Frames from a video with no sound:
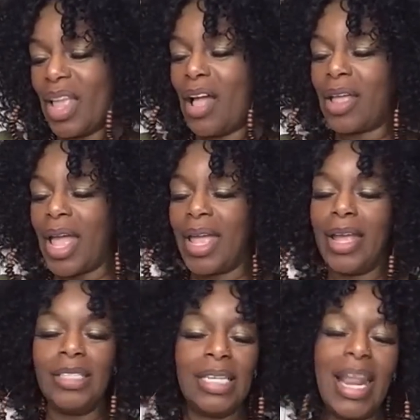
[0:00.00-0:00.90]
Okay,
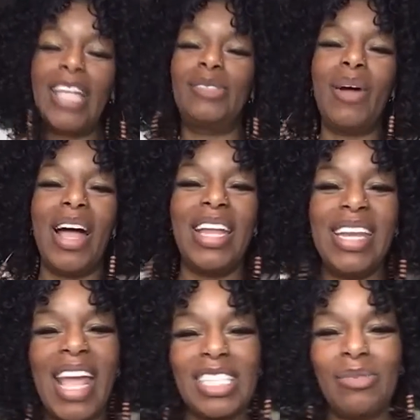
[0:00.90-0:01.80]
here's the next one.
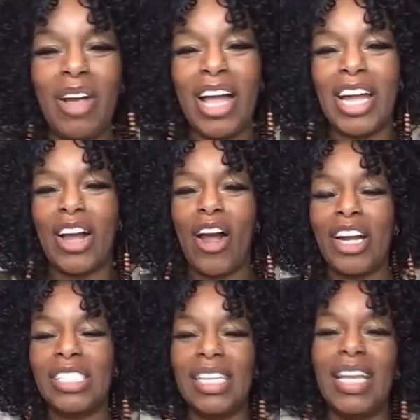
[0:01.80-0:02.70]
Next one,
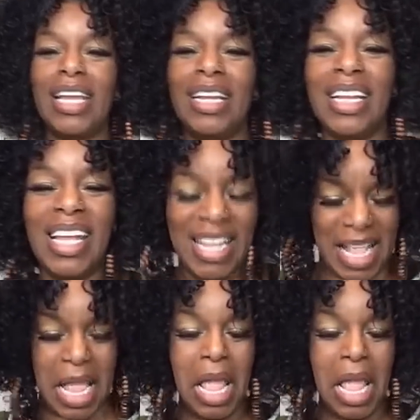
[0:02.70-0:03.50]
Carter's Eat.